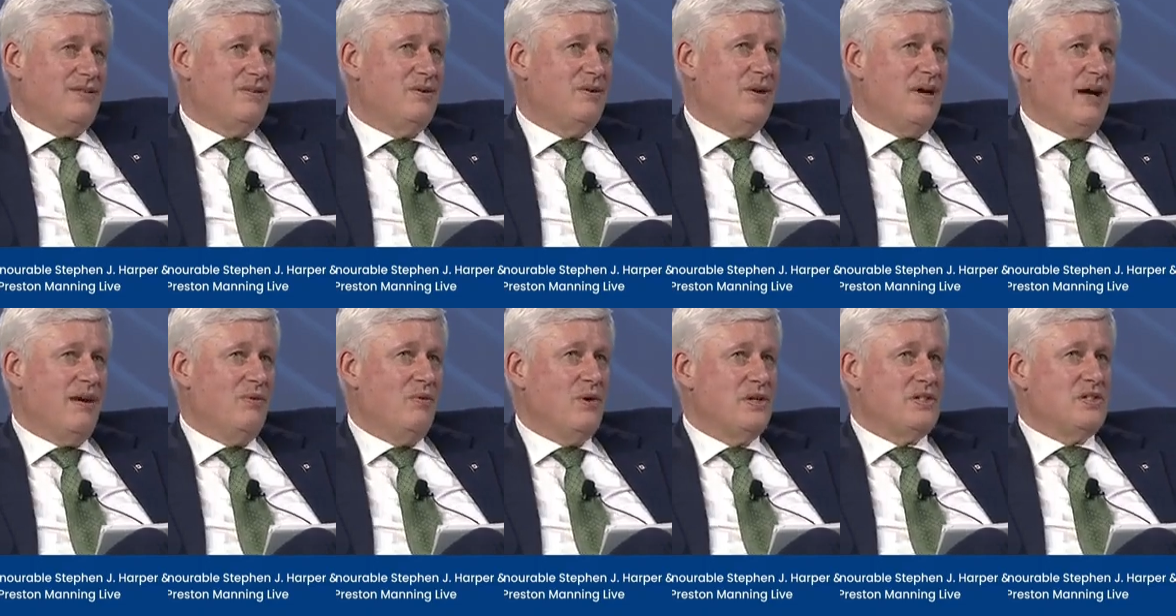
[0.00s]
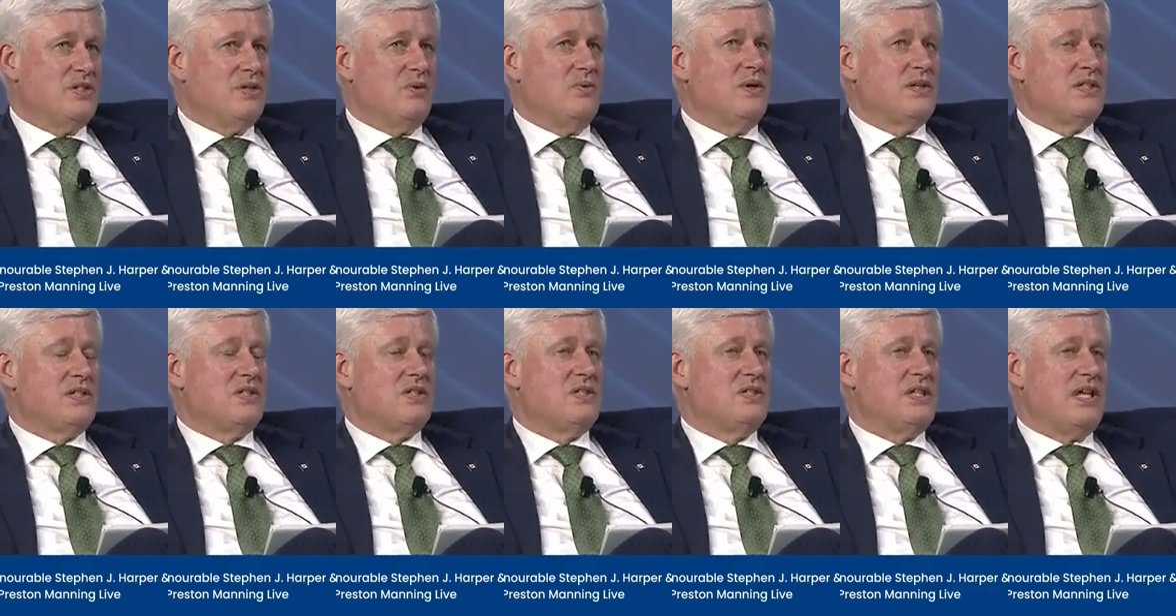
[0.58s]

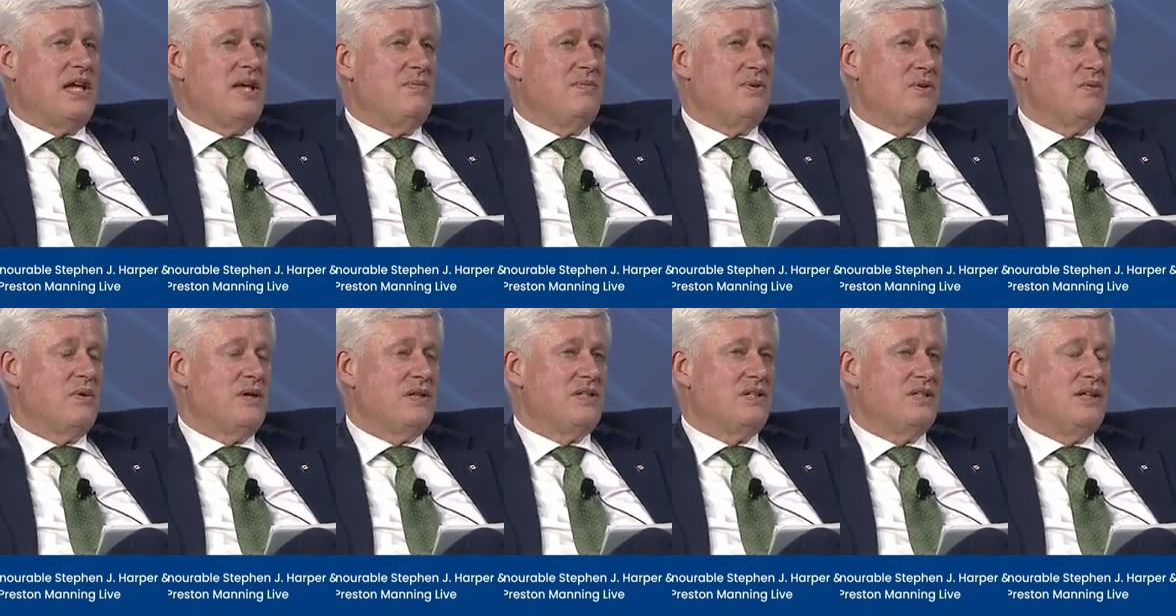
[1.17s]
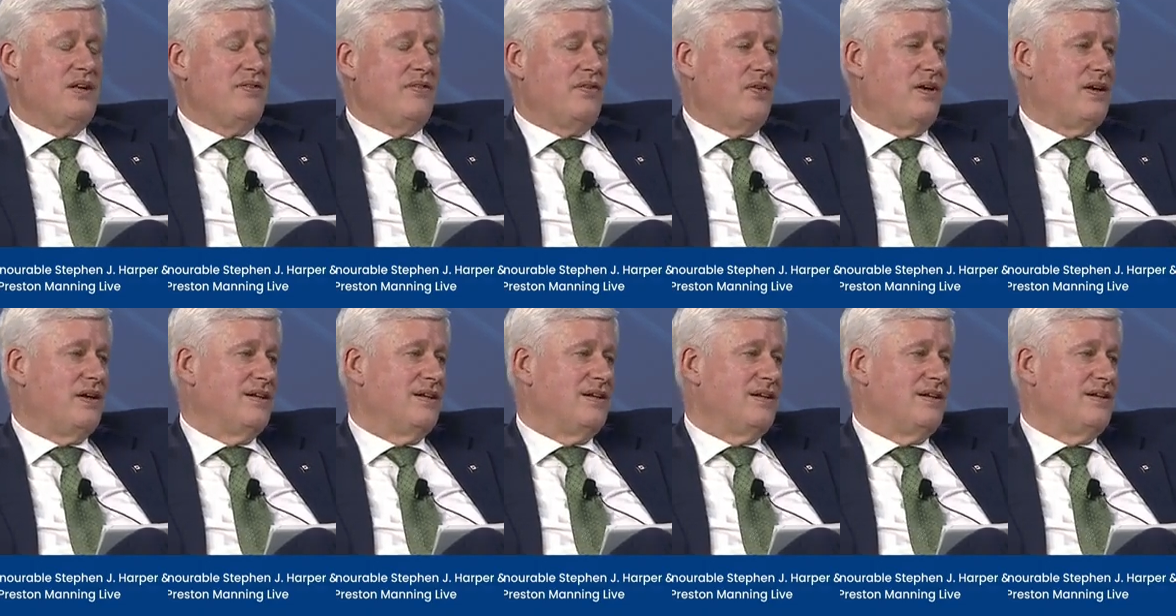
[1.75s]
what's the same and what's
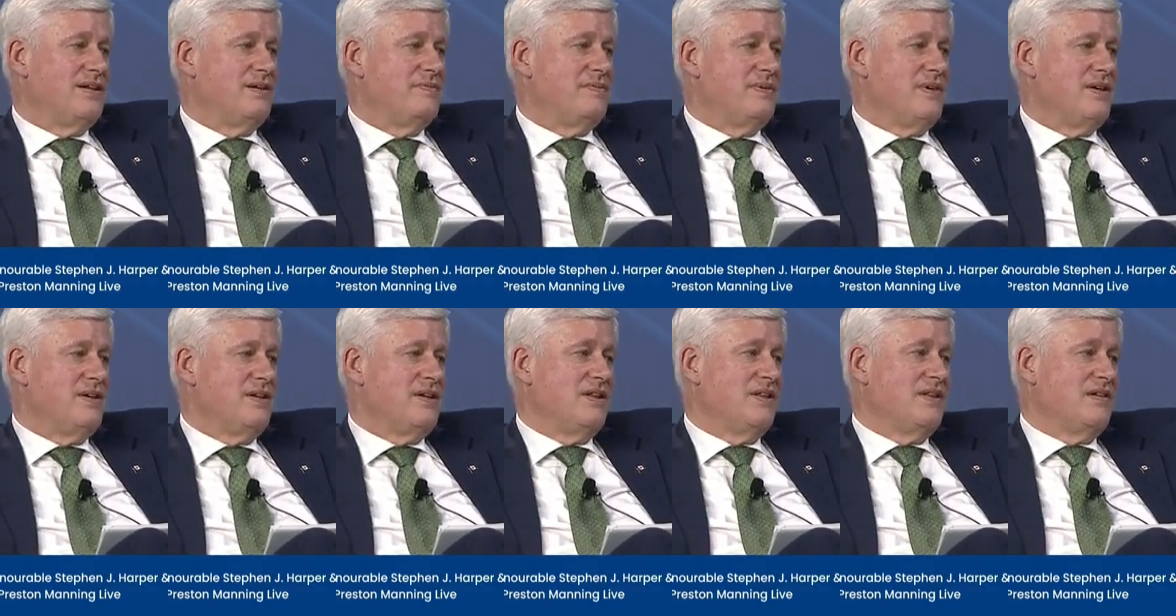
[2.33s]
different compared to 30 years ago?